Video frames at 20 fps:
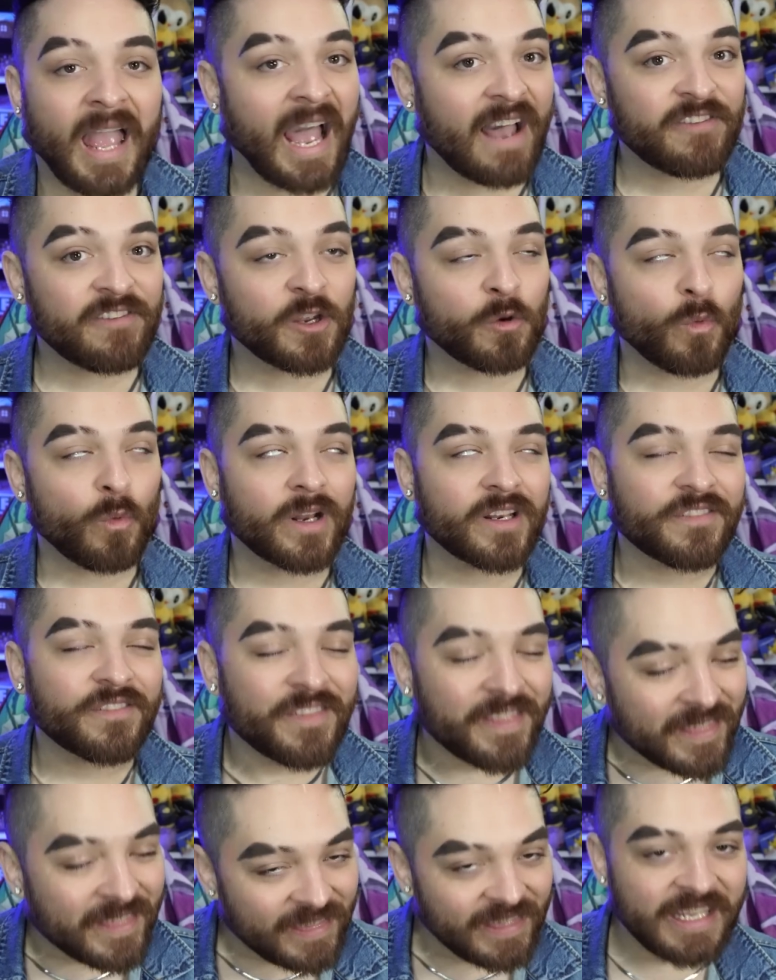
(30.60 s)
having one
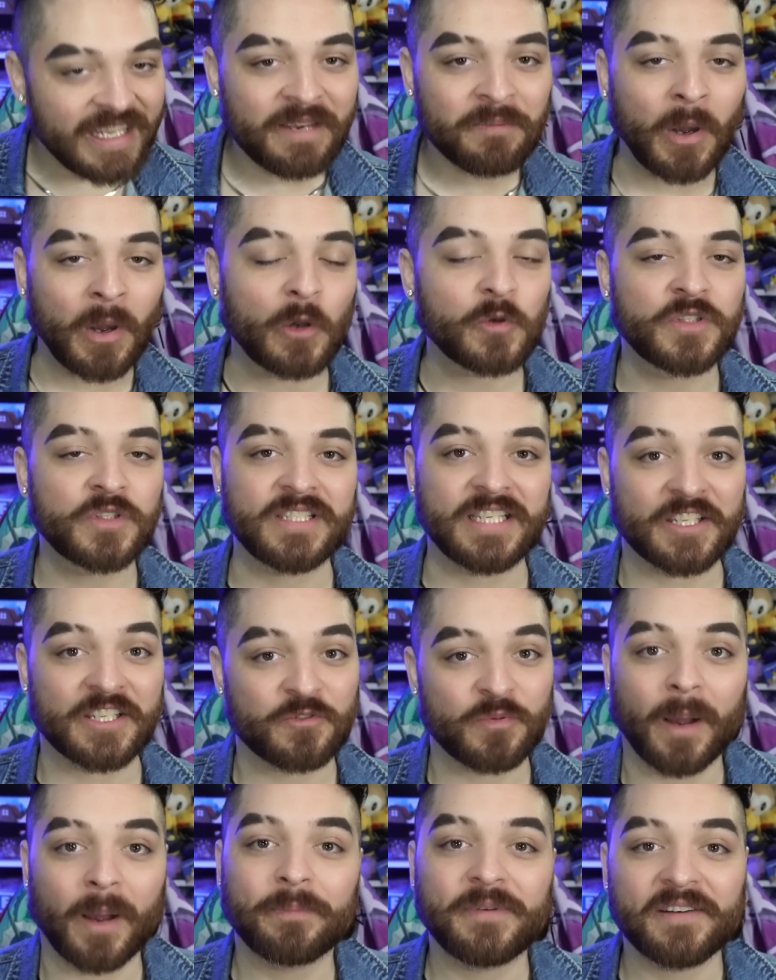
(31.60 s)
of the most
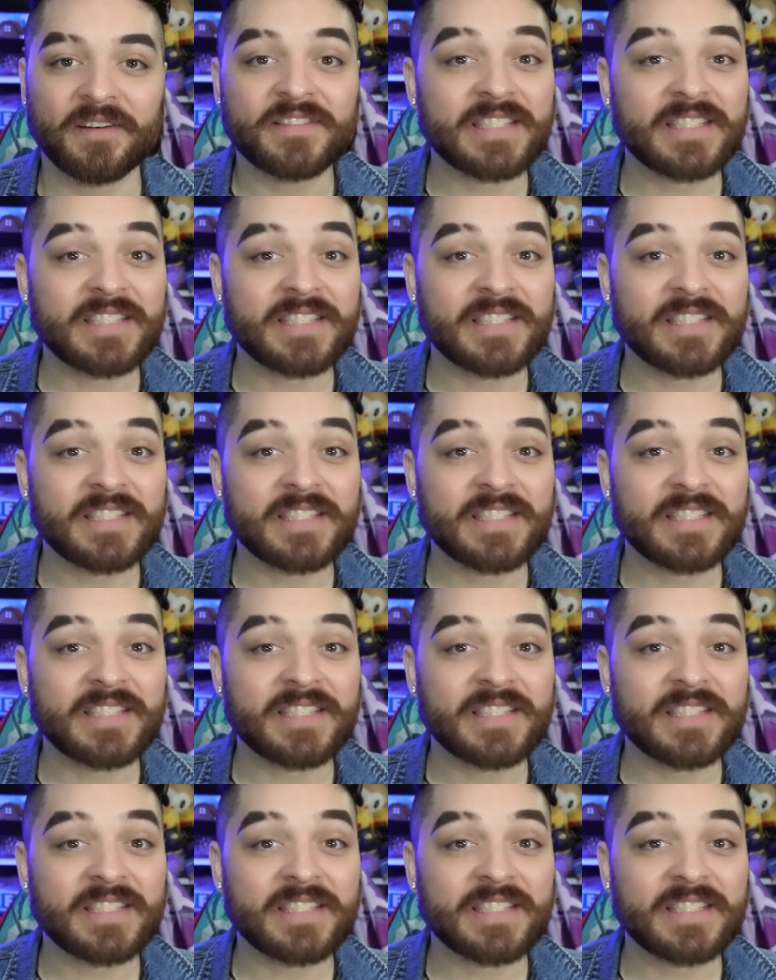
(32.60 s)
disruptive